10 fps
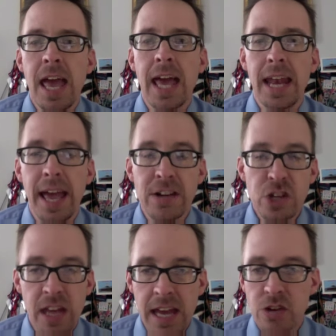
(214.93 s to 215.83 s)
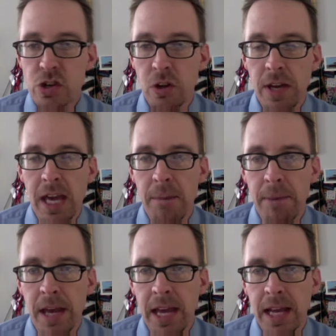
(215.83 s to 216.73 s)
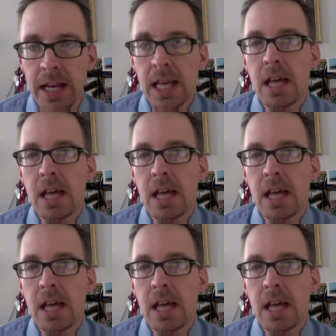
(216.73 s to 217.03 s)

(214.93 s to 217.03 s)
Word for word: an educational campaign,